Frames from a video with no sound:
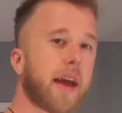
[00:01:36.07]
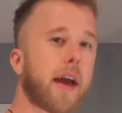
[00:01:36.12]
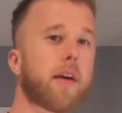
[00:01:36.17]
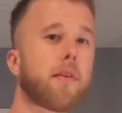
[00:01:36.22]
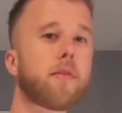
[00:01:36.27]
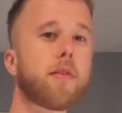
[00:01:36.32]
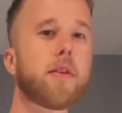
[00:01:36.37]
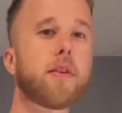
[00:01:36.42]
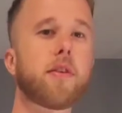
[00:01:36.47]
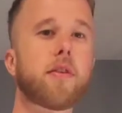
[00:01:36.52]

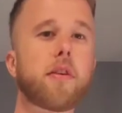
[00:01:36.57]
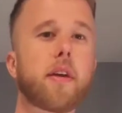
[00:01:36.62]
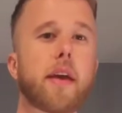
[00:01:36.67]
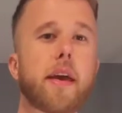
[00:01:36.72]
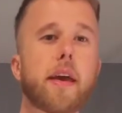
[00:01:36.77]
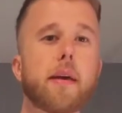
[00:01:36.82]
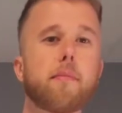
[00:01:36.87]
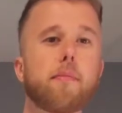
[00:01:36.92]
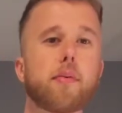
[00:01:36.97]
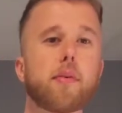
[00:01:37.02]
down to your
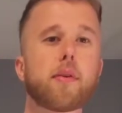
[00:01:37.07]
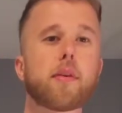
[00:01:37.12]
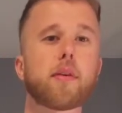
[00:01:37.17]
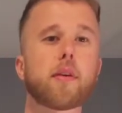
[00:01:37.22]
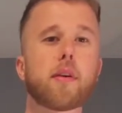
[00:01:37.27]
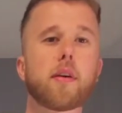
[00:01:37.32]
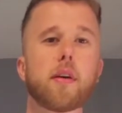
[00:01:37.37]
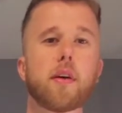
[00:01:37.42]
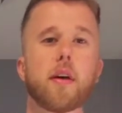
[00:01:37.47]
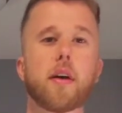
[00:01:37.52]
hip
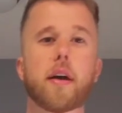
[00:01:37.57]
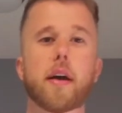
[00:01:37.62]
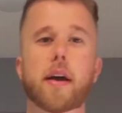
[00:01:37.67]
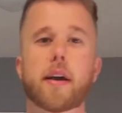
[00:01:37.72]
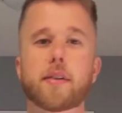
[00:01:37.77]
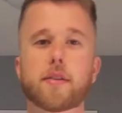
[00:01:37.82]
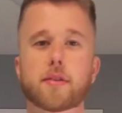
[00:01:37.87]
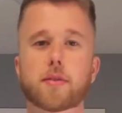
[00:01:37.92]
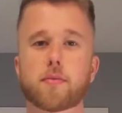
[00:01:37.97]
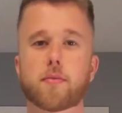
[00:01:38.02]

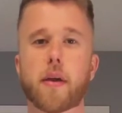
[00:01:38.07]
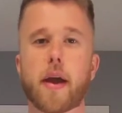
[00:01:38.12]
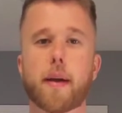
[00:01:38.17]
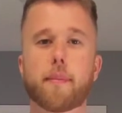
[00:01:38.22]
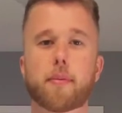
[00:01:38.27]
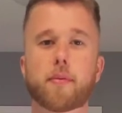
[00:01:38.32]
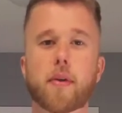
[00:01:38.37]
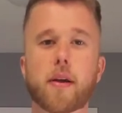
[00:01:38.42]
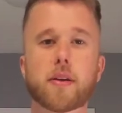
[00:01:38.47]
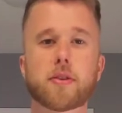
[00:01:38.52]
and just
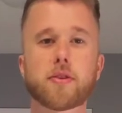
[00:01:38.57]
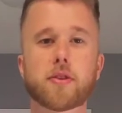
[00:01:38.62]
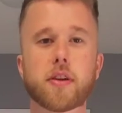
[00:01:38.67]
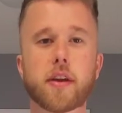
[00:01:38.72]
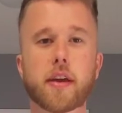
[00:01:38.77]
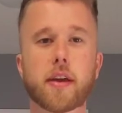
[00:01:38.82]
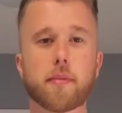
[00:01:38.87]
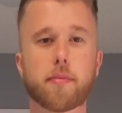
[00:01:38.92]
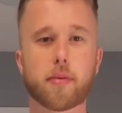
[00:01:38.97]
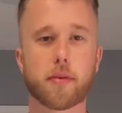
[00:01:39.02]
wrap around your
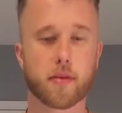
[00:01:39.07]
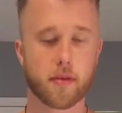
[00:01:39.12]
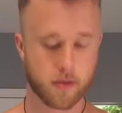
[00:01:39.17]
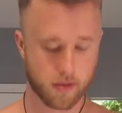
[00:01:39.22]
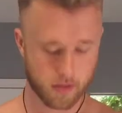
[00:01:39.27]
hip.